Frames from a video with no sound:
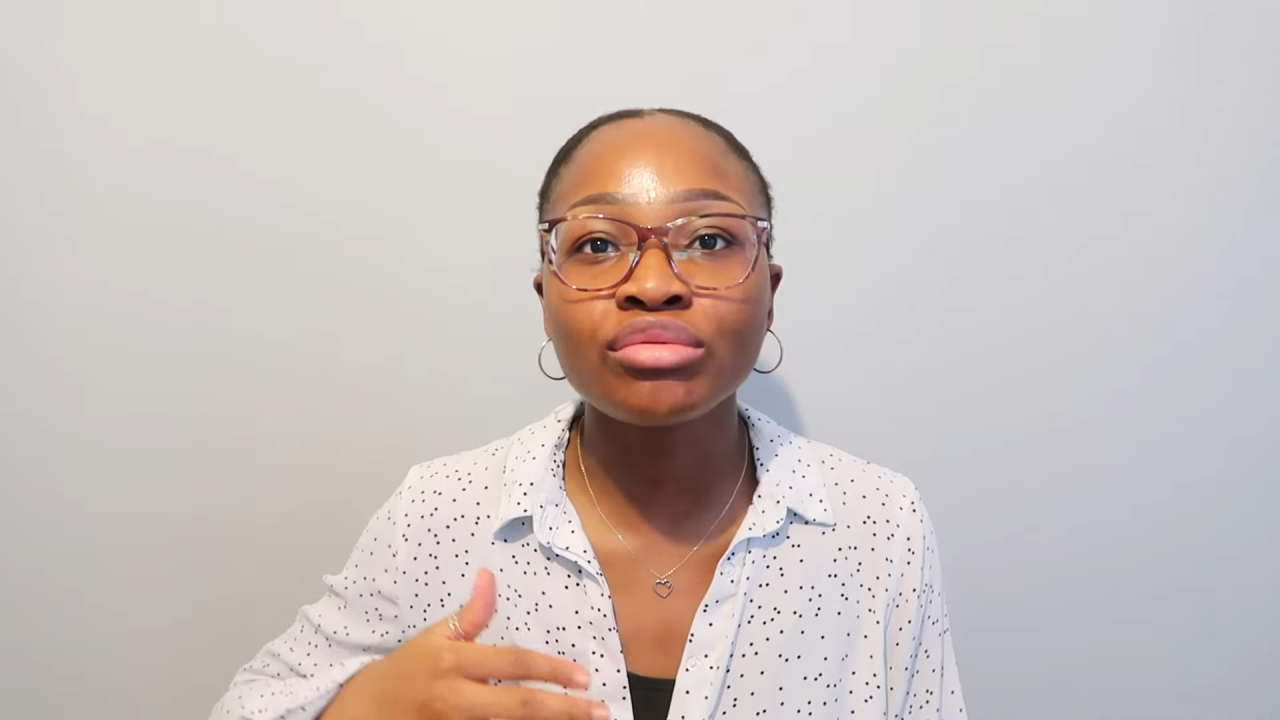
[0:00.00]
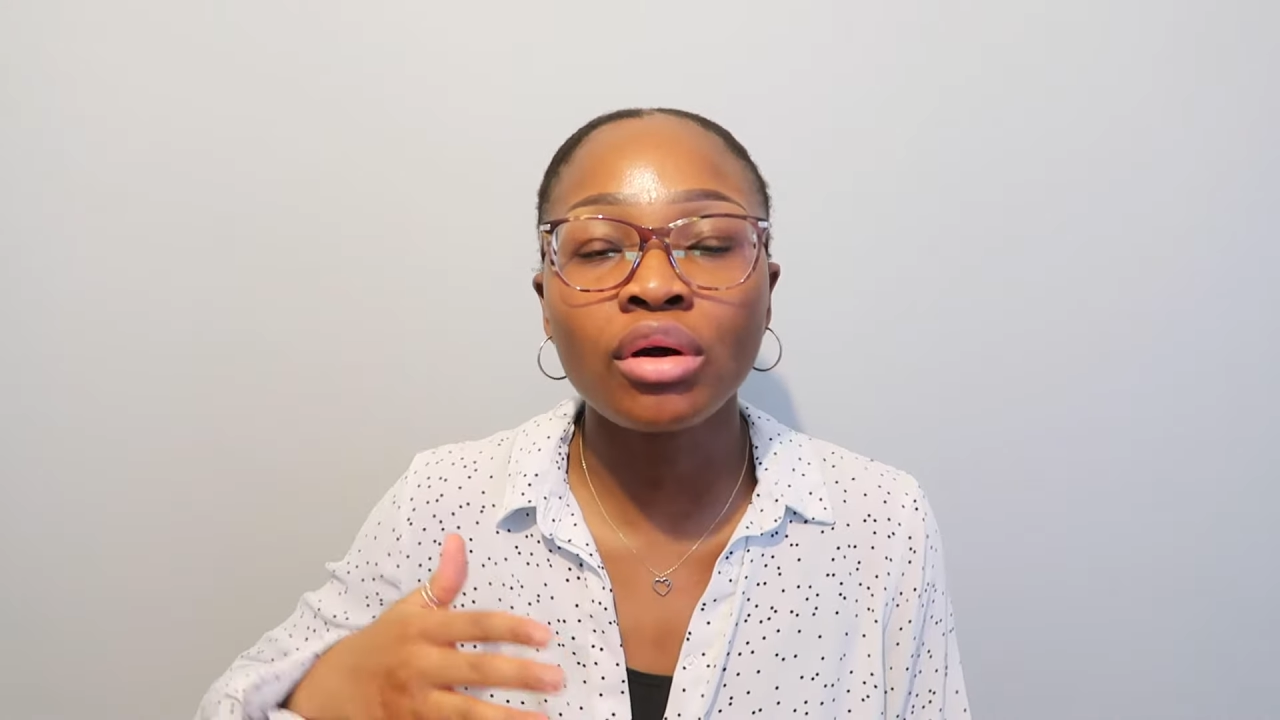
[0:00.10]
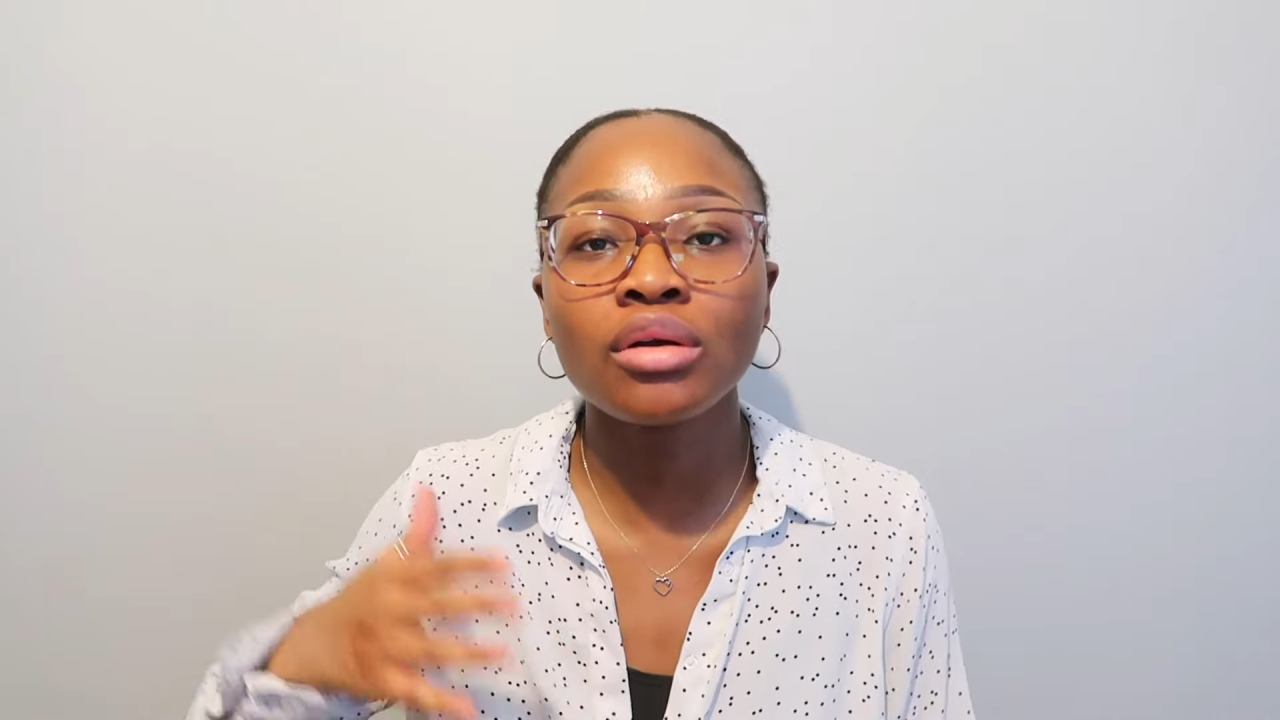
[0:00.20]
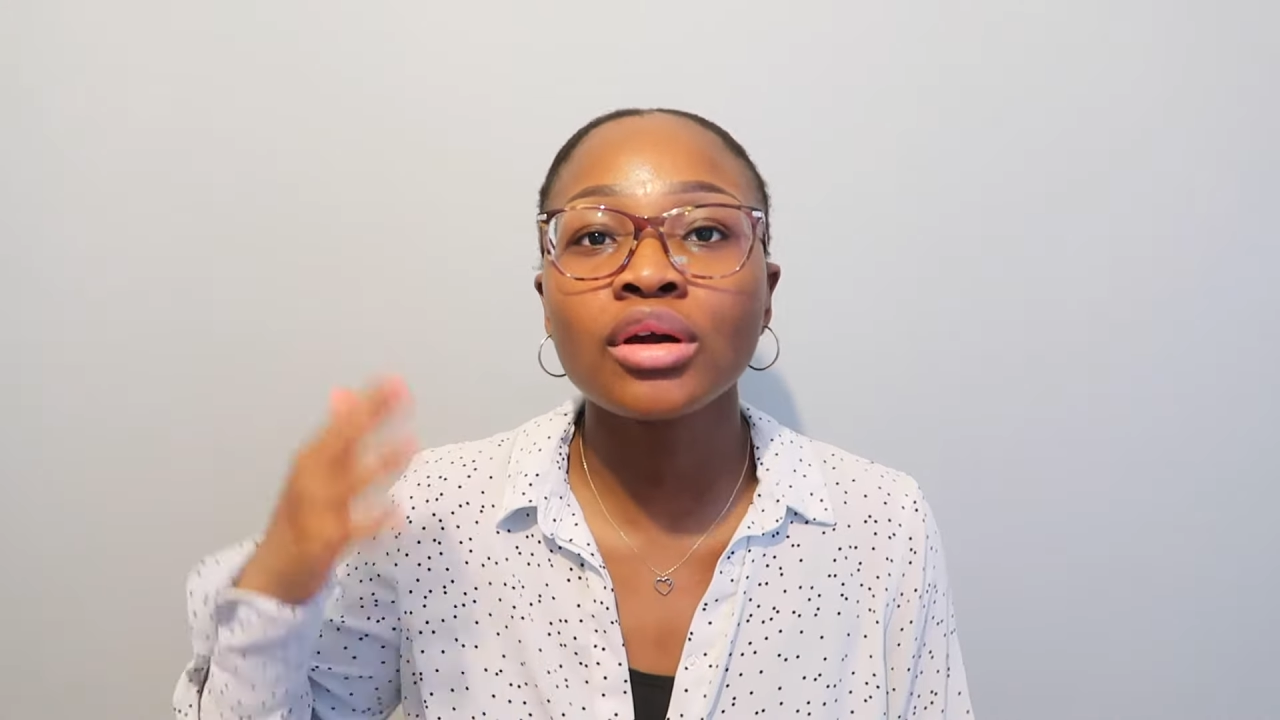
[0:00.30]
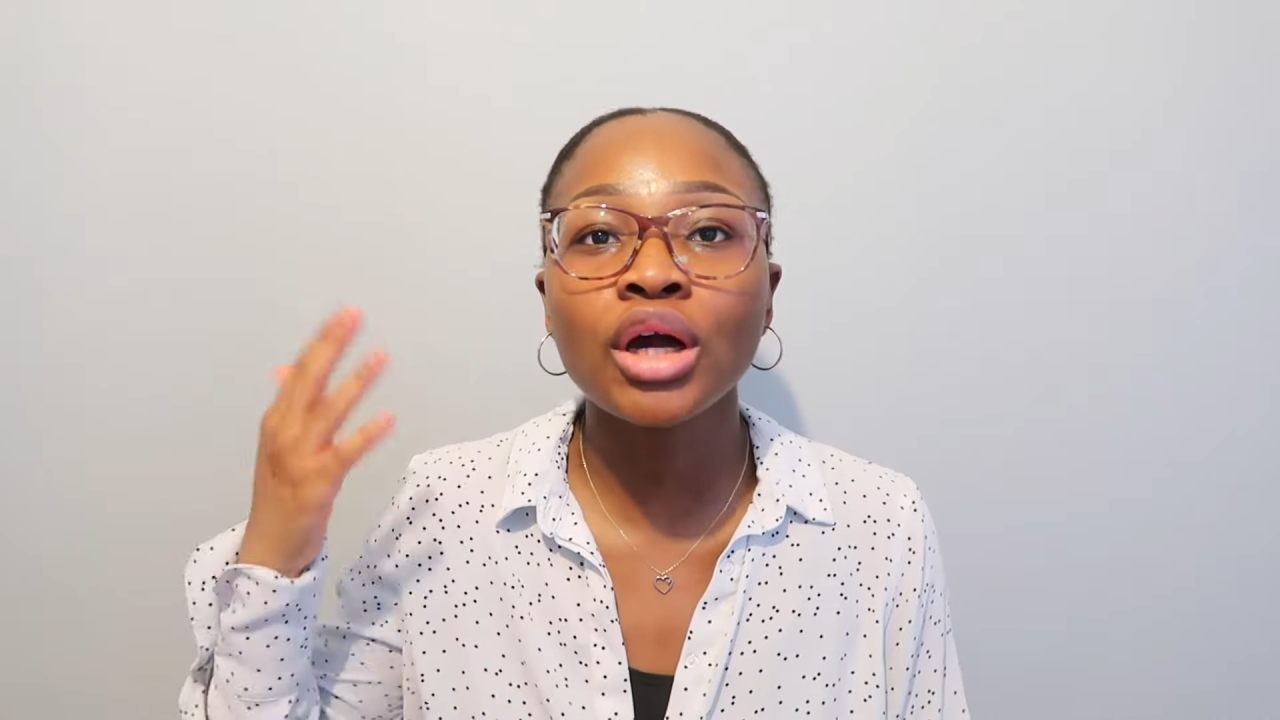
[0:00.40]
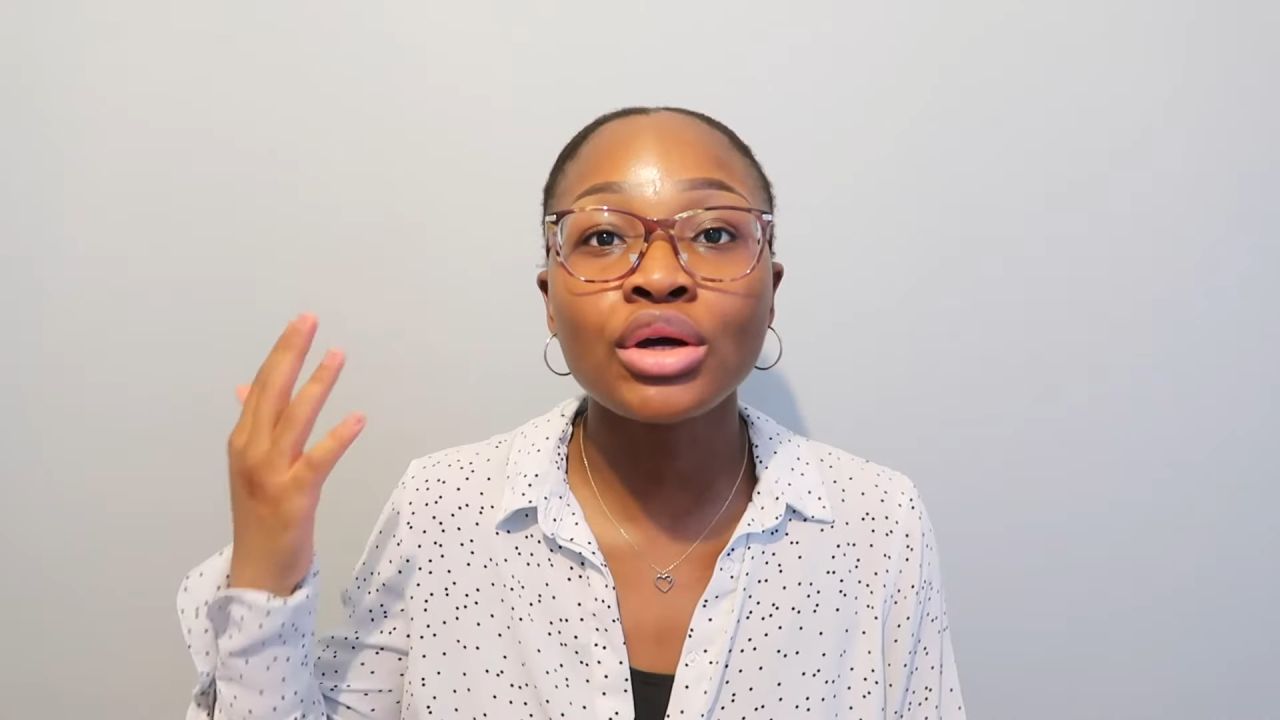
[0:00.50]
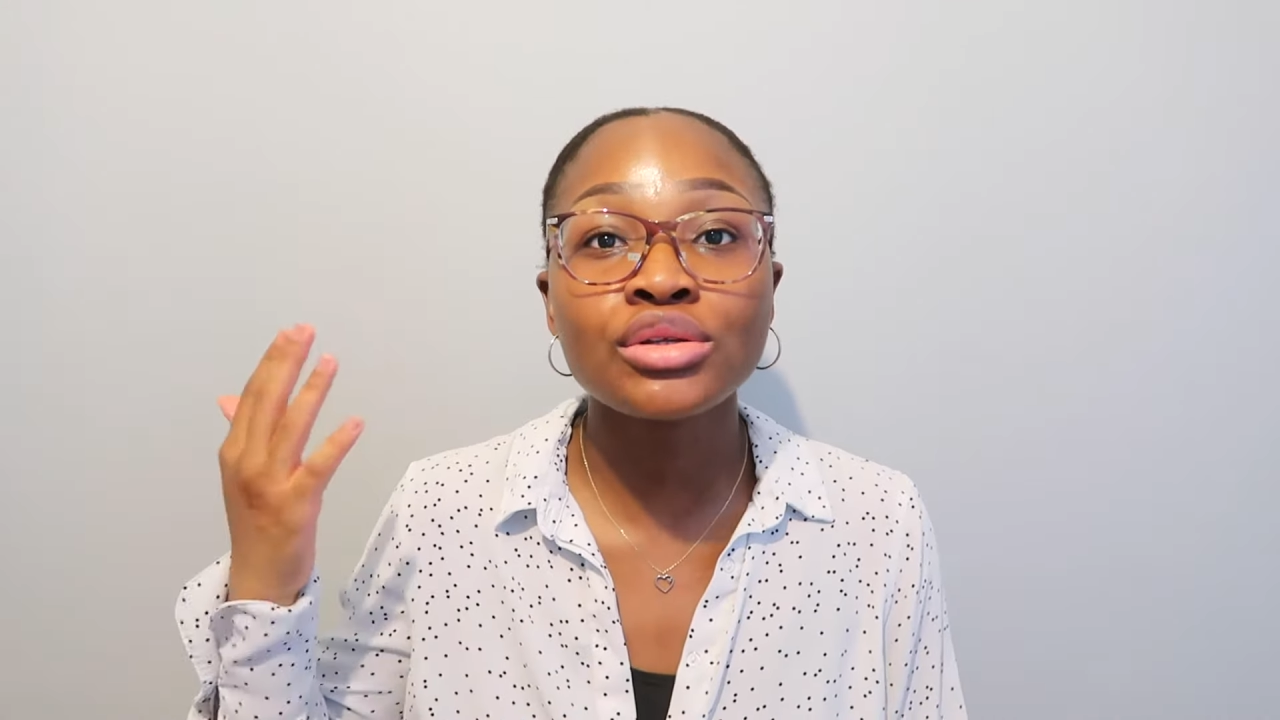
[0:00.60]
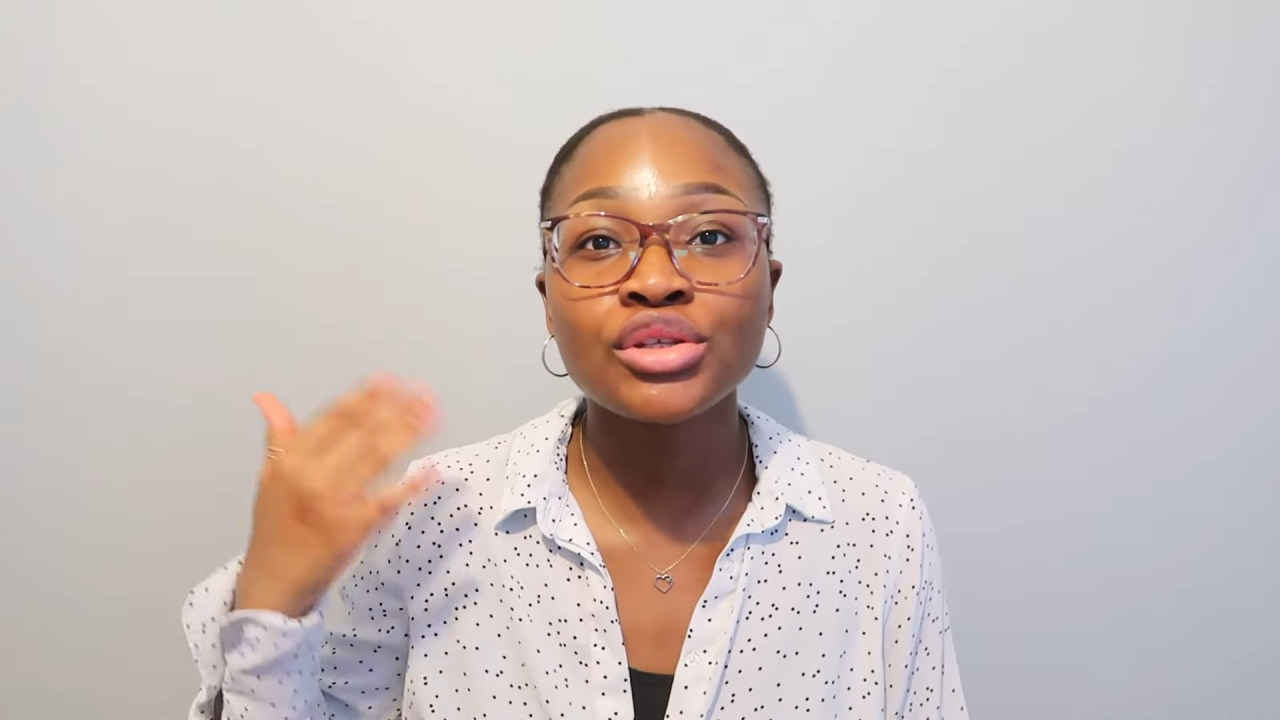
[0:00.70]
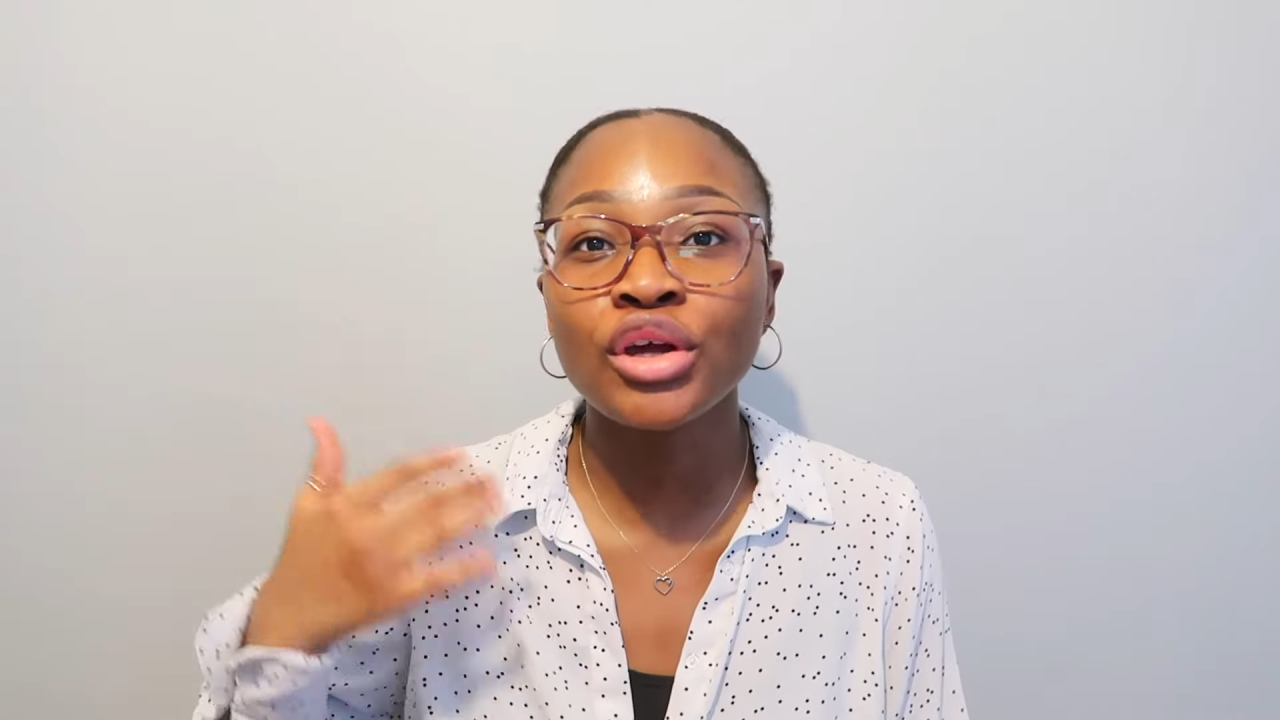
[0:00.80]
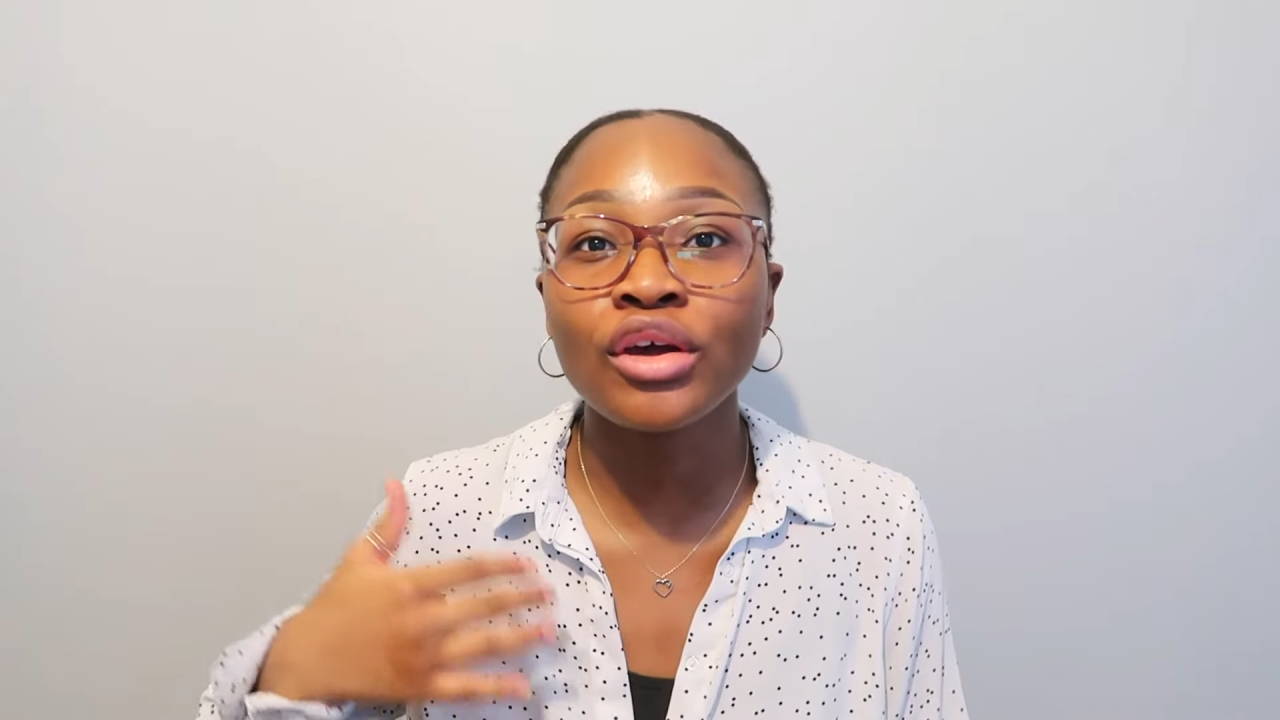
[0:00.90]
roller
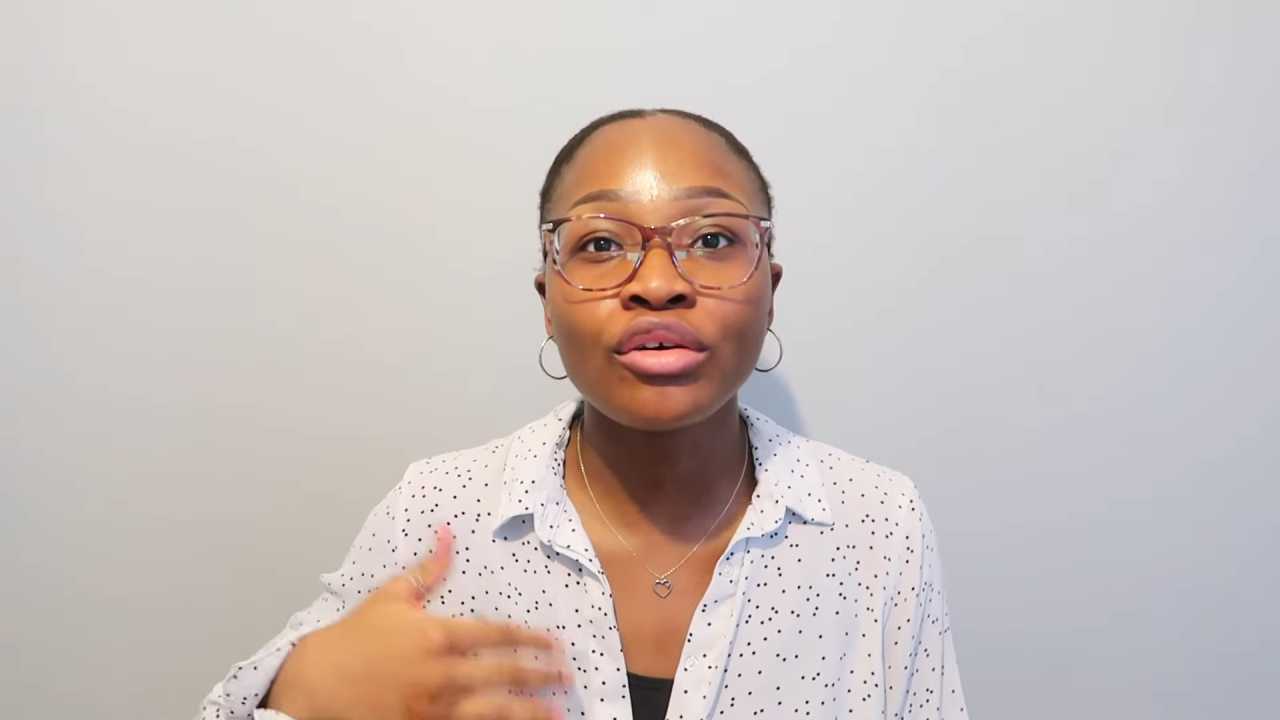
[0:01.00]
coaster